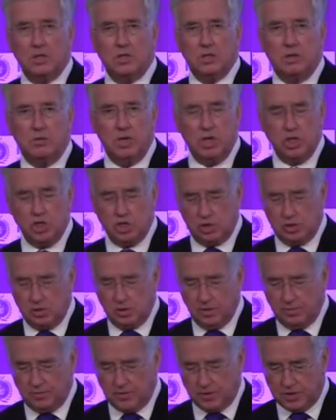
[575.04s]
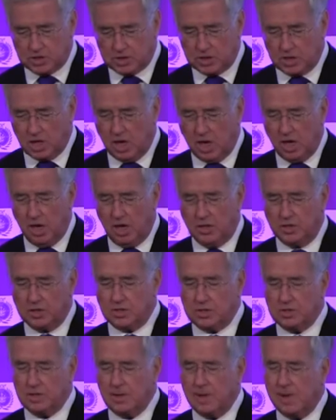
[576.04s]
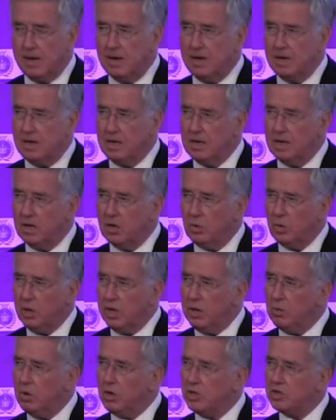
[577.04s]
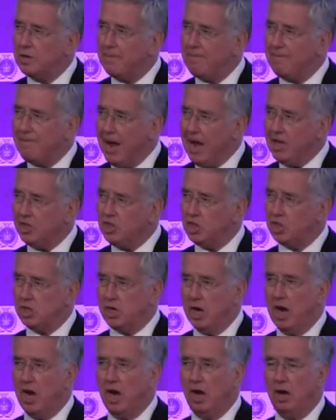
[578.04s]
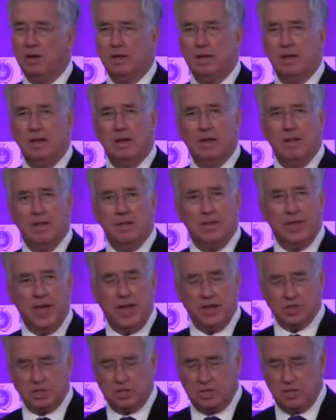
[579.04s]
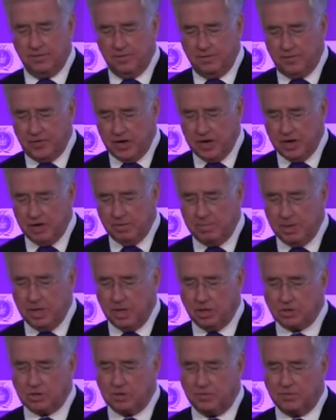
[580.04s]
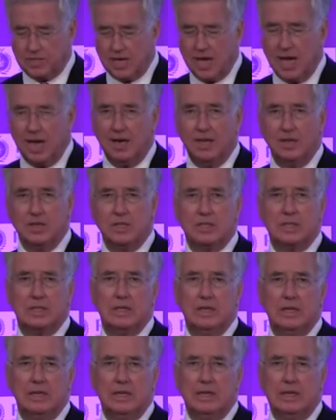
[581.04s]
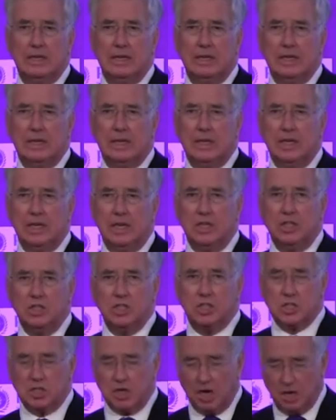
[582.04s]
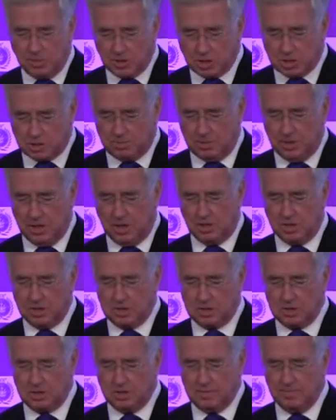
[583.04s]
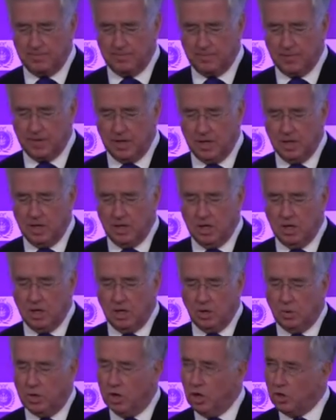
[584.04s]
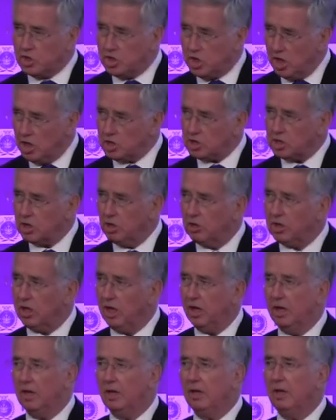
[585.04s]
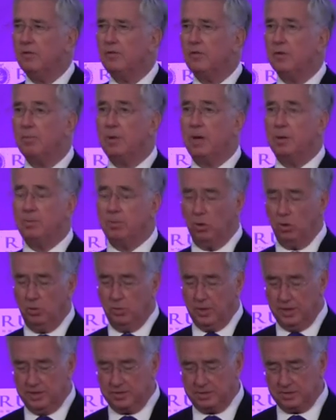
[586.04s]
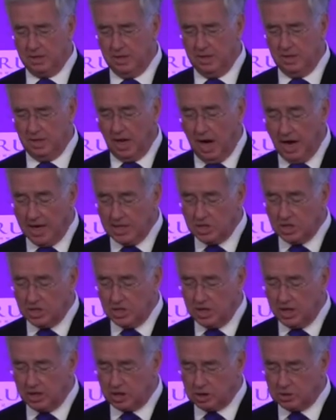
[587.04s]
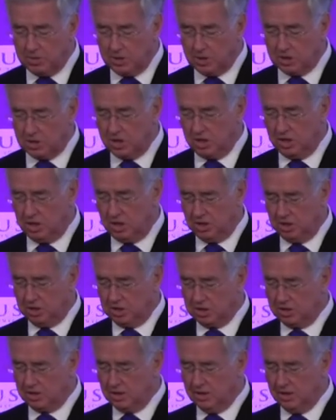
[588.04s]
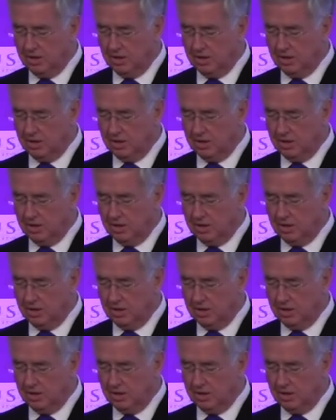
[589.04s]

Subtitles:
to reach for the skies. We want to match now that conveyor belt of talent in cyberspace. We're not just looking for people with IT expertise.